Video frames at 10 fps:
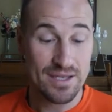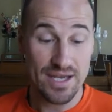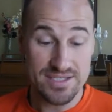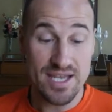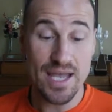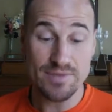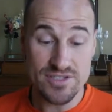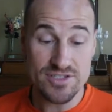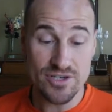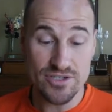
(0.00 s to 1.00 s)
A time to
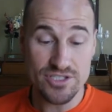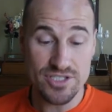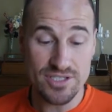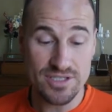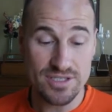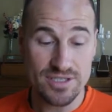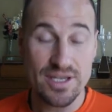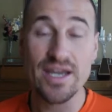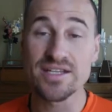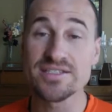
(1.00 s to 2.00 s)
search,
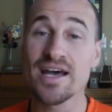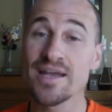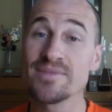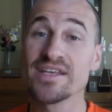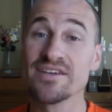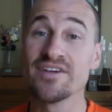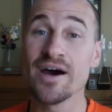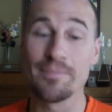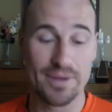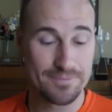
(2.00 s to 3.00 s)
and a time to give
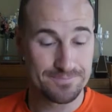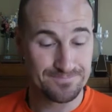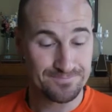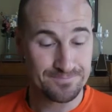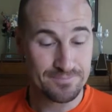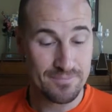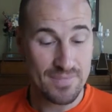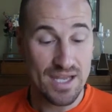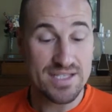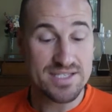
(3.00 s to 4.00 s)
up.
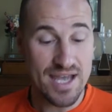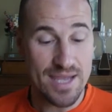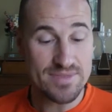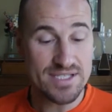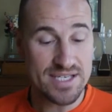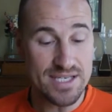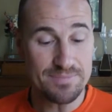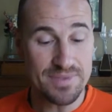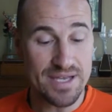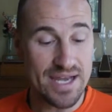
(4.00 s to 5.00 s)
A time to
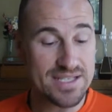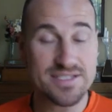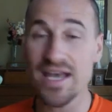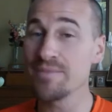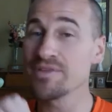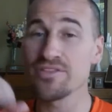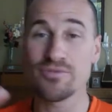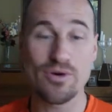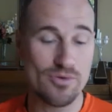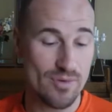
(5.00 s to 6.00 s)
keep and a time to
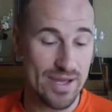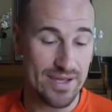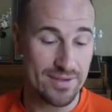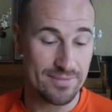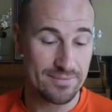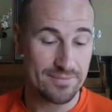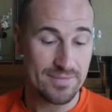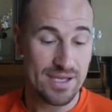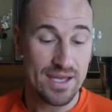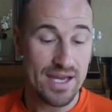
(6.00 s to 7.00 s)
throw away.
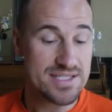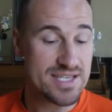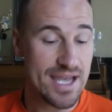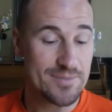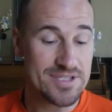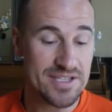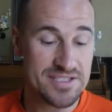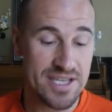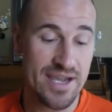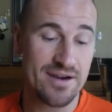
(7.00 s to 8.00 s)
A time to
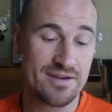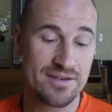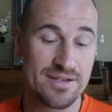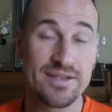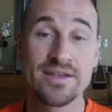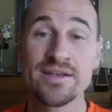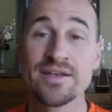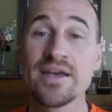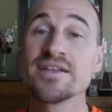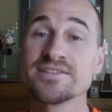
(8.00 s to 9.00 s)
tear
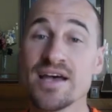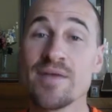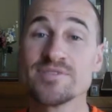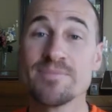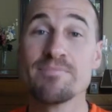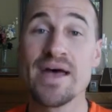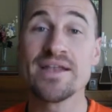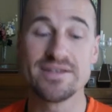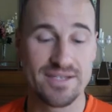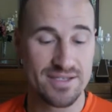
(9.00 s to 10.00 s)
and a time to
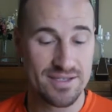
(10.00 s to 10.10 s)
mend.